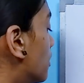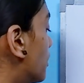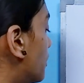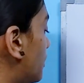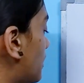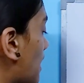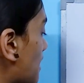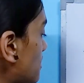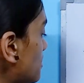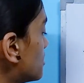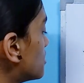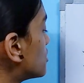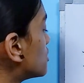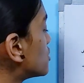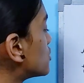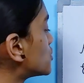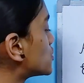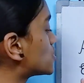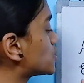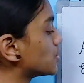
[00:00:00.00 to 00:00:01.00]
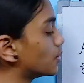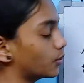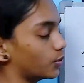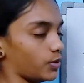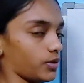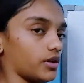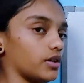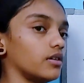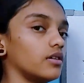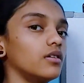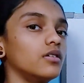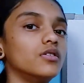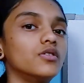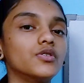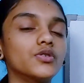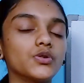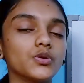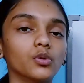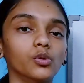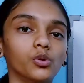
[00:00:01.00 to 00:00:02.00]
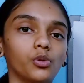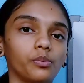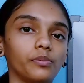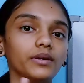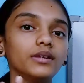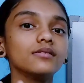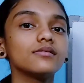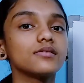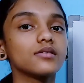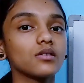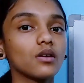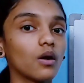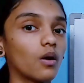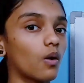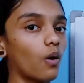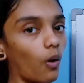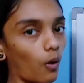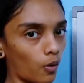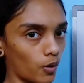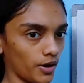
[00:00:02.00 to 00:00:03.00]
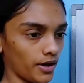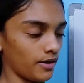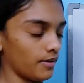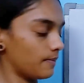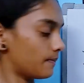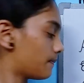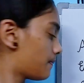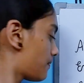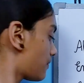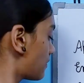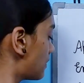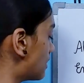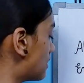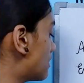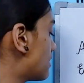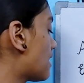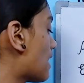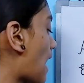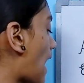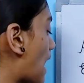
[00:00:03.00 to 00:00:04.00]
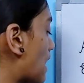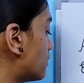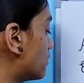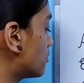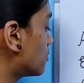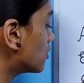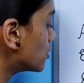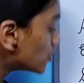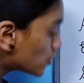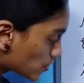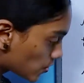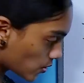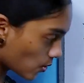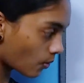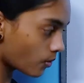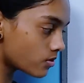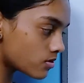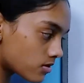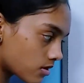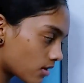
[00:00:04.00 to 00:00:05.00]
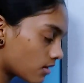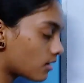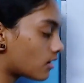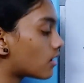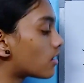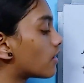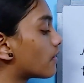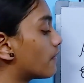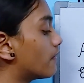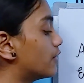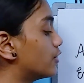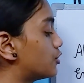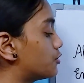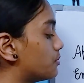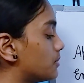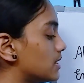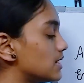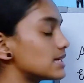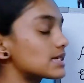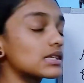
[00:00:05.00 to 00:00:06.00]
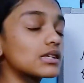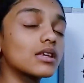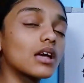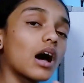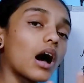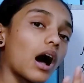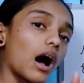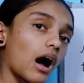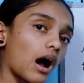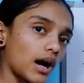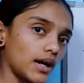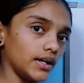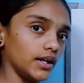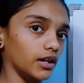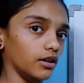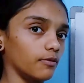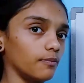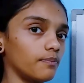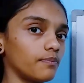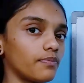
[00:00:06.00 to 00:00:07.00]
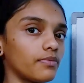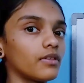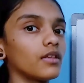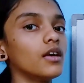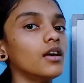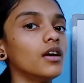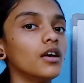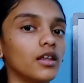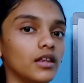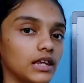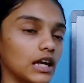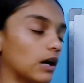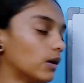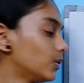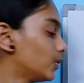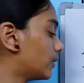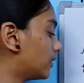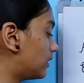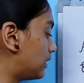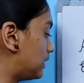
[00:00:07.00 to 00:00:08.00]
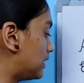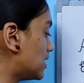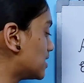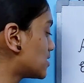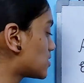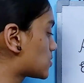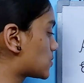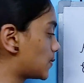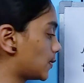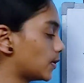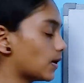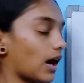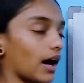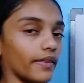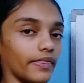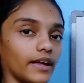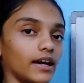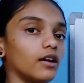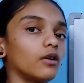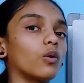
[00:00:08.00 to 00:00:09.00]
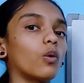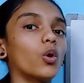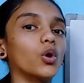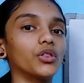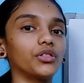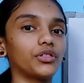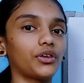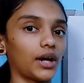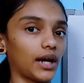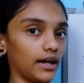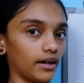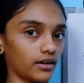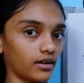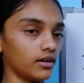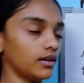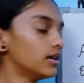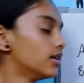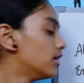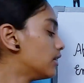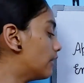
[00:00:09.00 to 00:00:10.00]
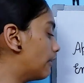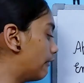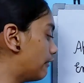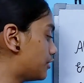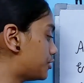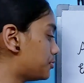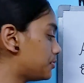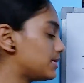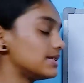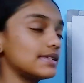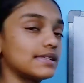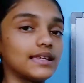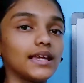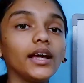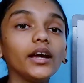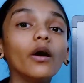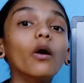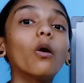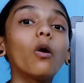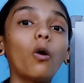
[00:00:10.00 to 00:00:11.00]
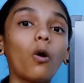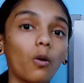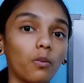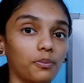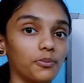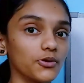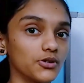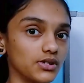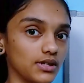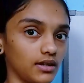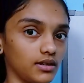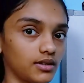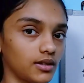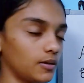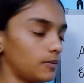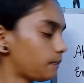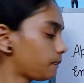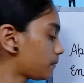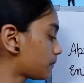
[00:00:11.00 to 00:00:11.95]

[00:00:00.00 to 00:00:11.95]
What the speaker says: Then sur. Sur means on. And sous, which means under. Now these two are the contraire, which means the opposite.